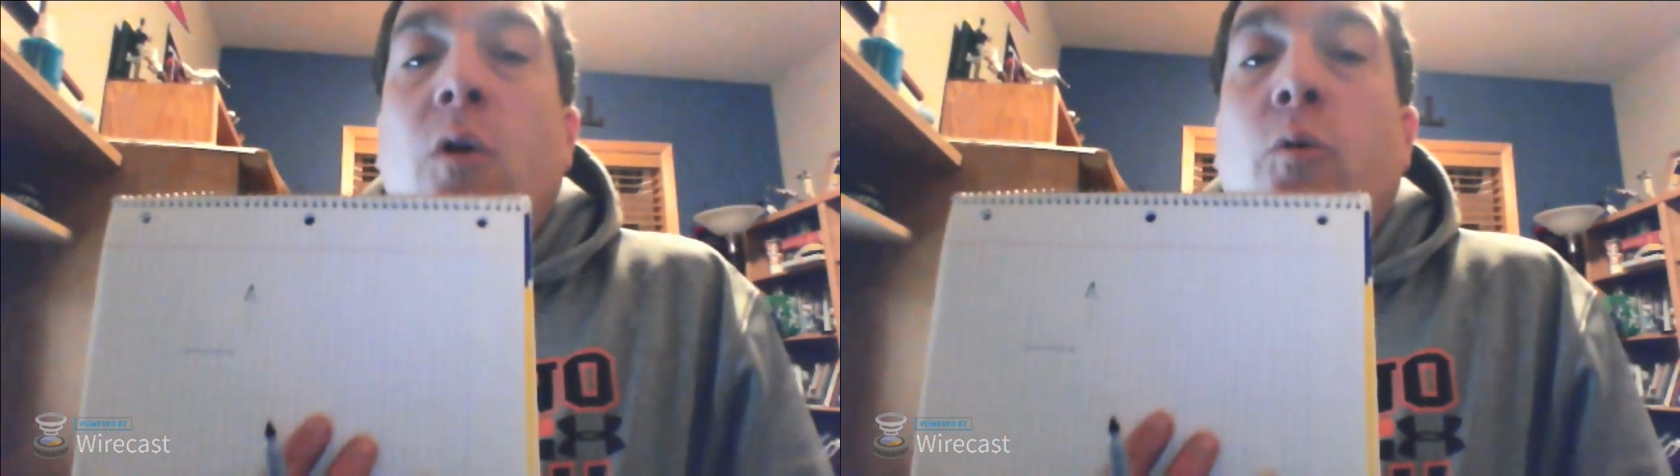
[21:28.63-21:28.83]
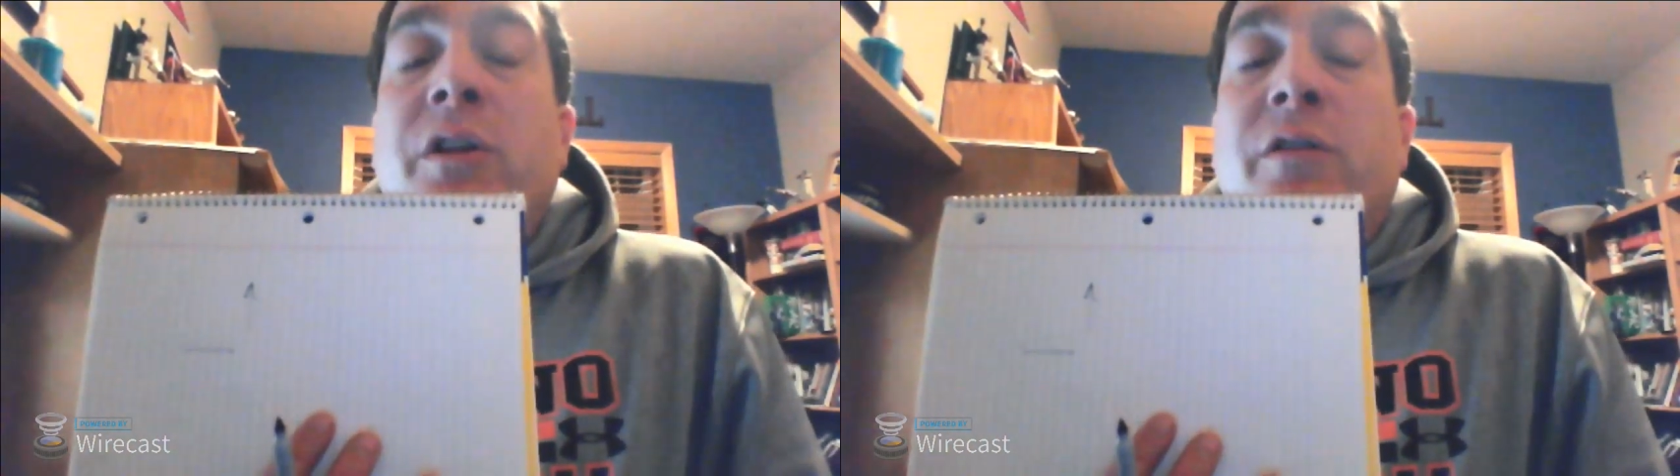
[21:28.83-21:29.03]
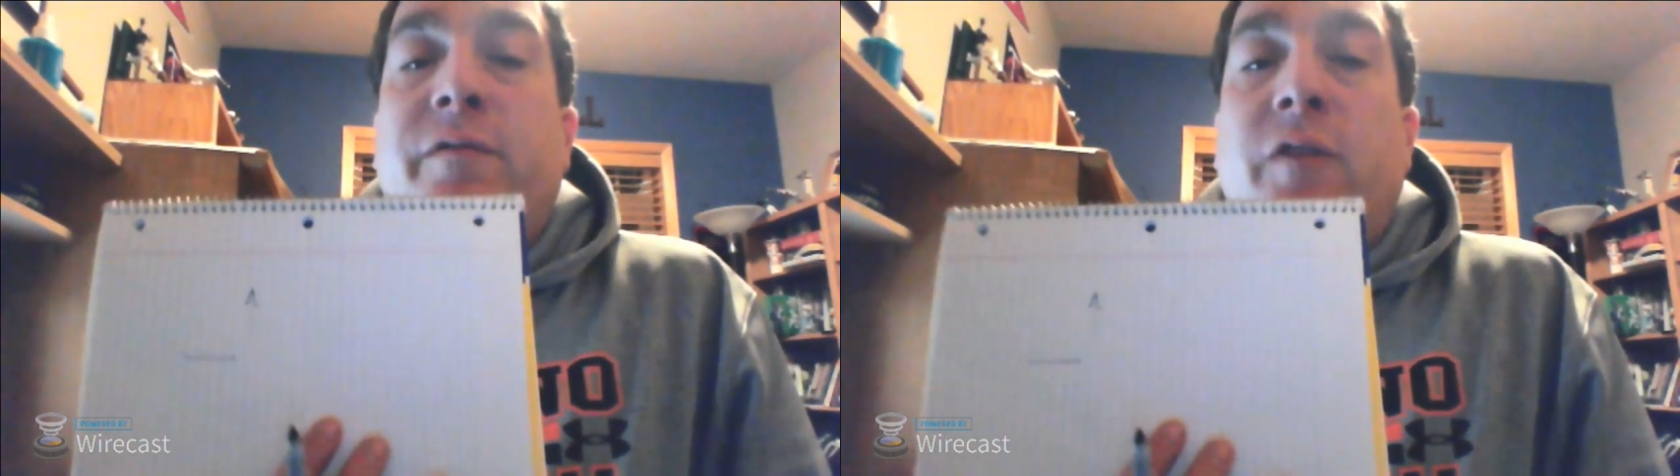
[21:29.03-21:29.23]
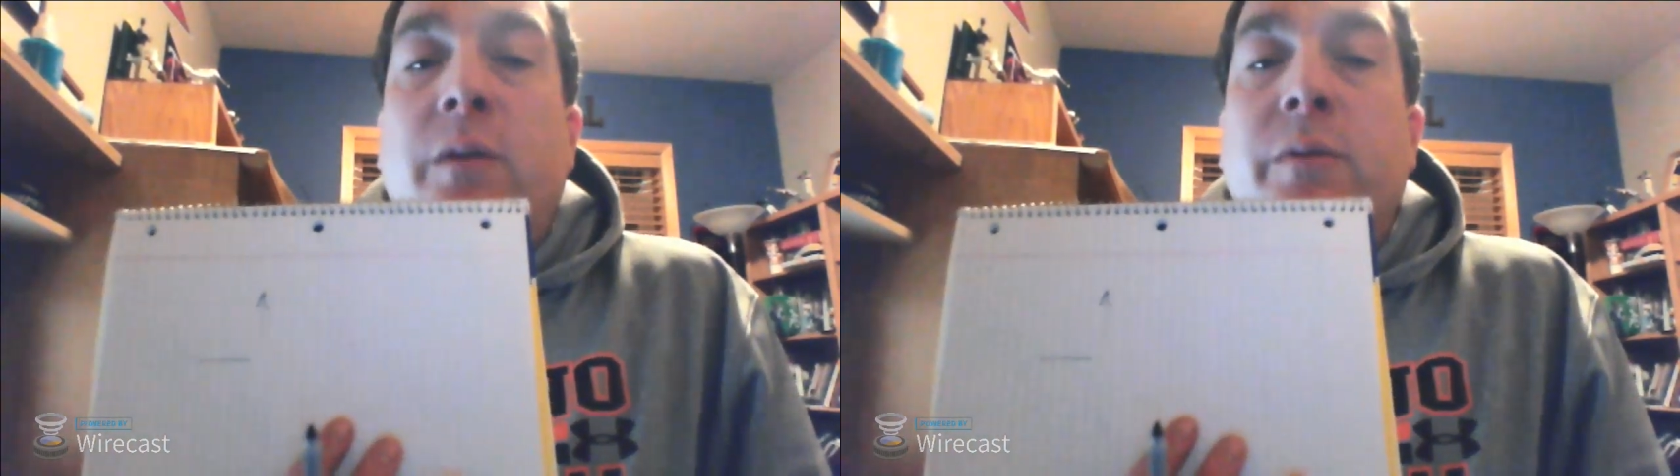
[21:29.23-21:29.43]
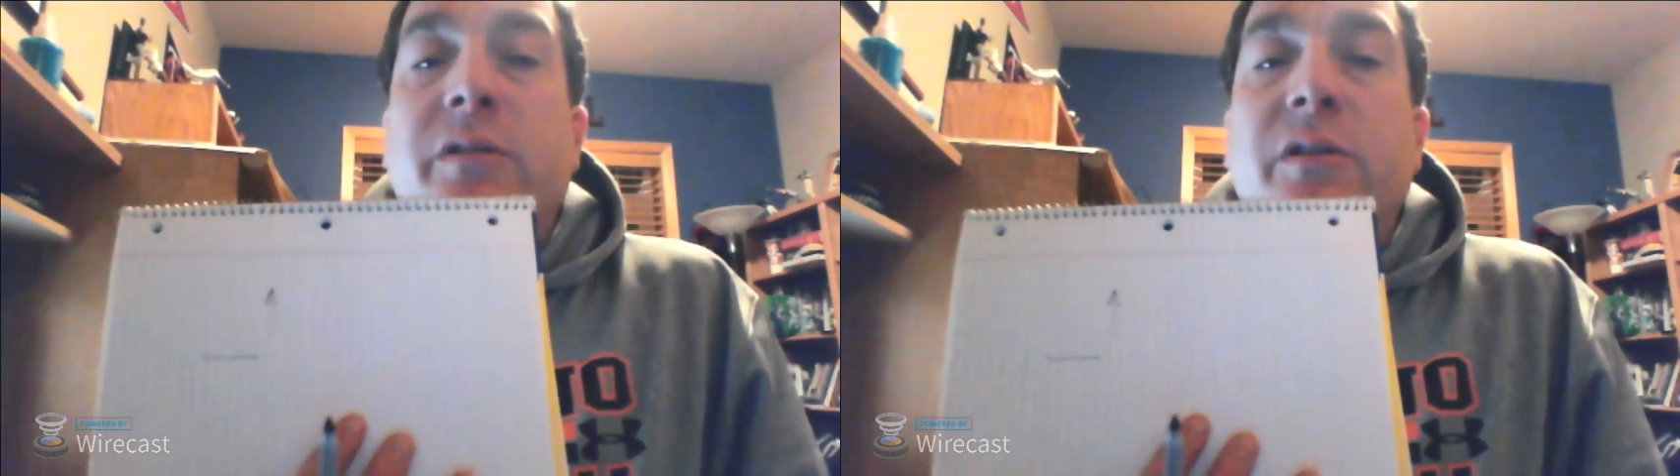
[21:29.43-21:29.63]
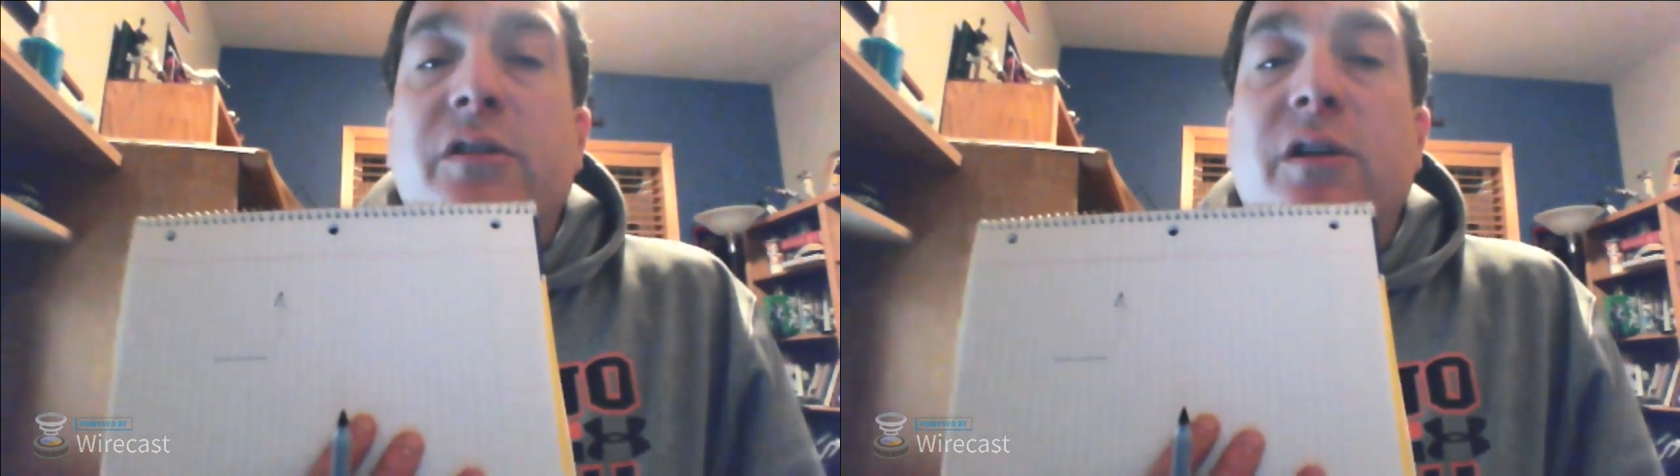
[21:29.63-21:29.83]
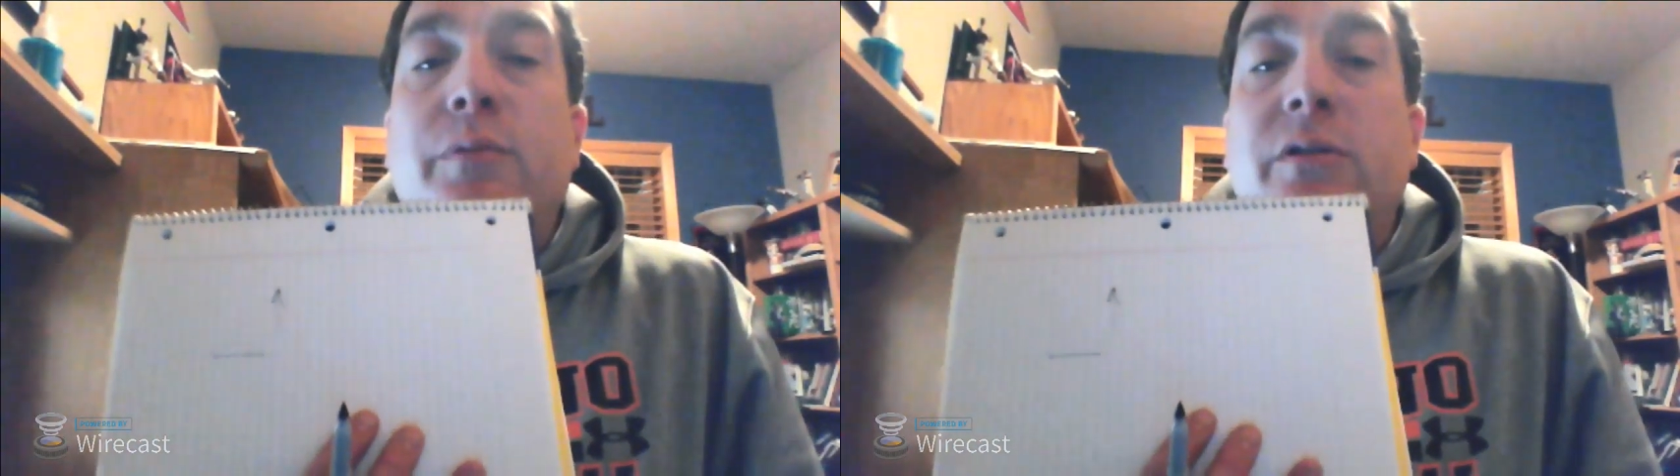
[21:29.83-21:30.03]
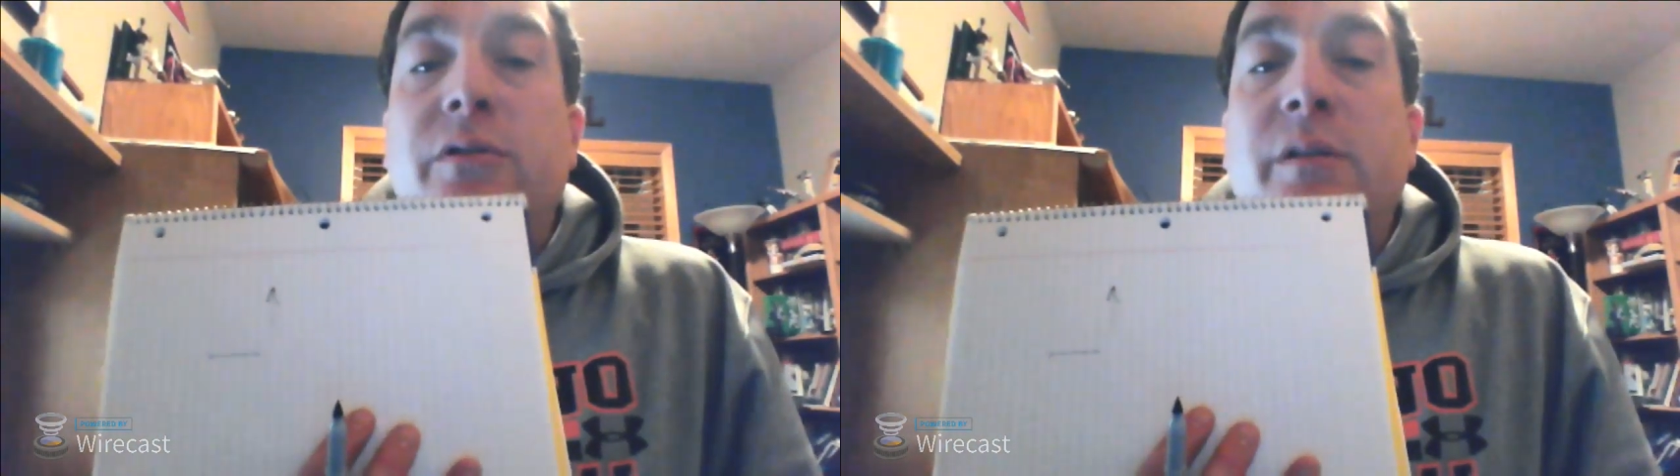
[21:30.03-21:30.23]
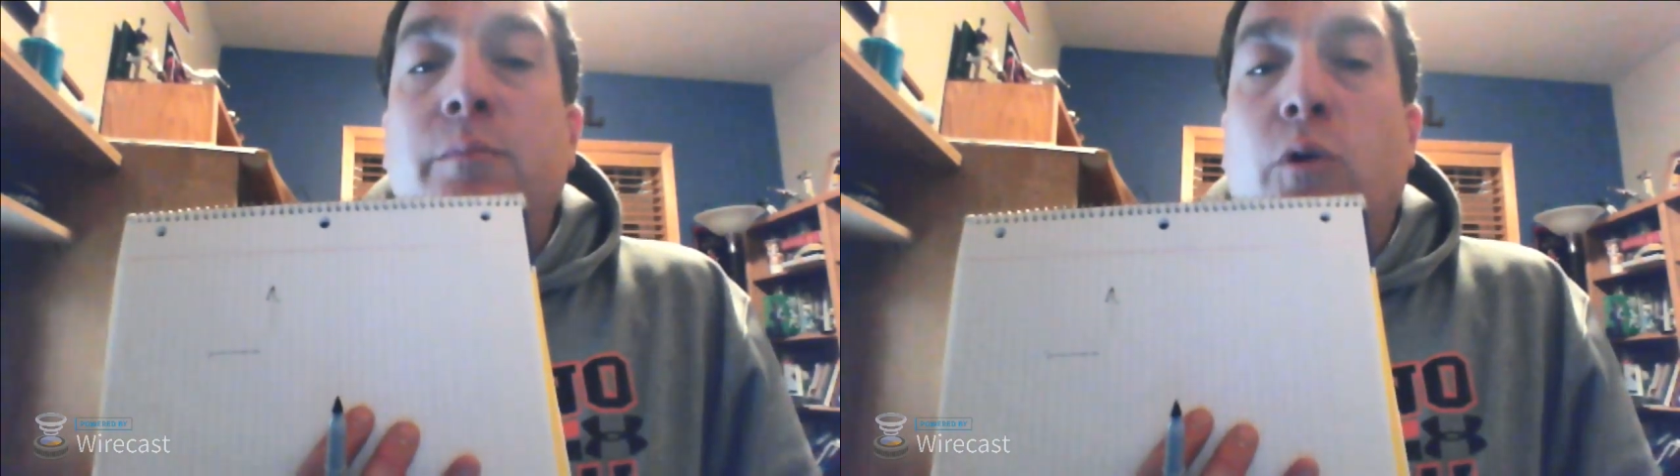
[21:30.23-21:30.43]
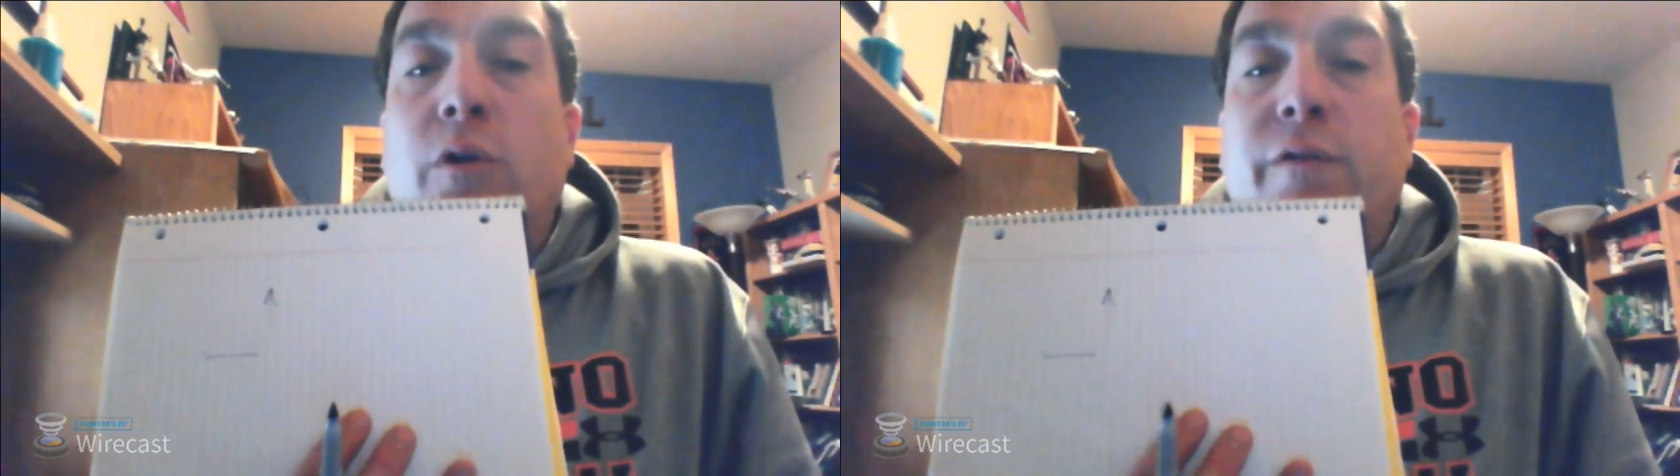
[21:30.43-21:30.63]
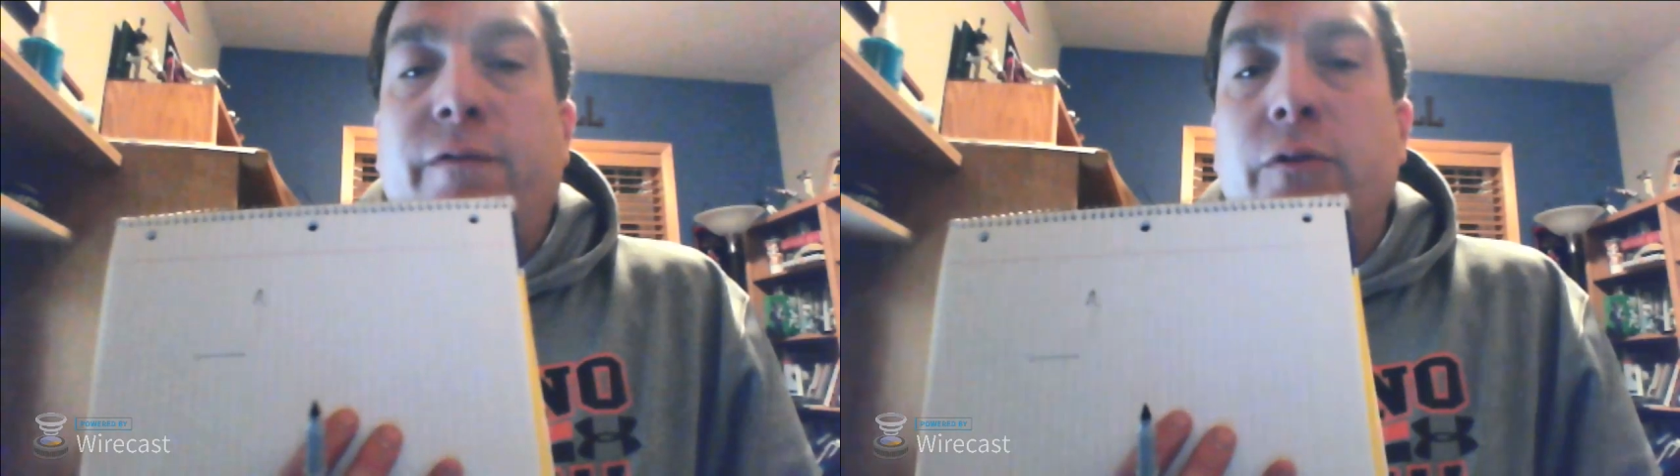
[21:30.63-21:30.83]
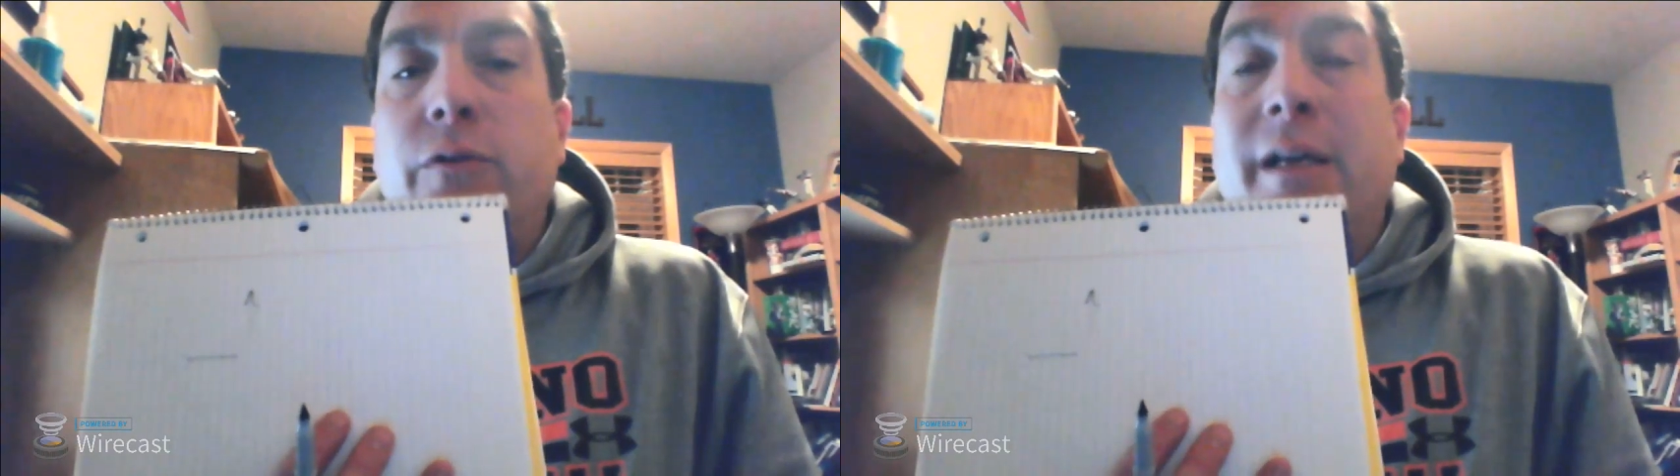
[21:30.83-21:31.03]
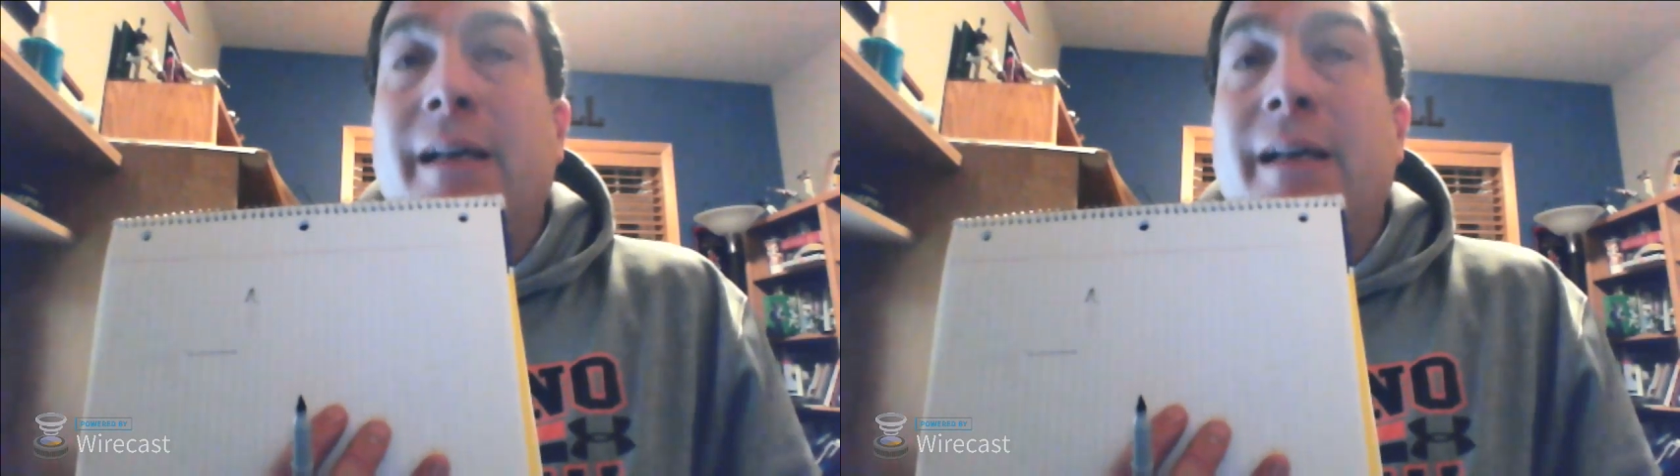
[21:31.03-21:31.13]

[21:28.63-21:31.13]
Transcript: When the farmers start producing more food,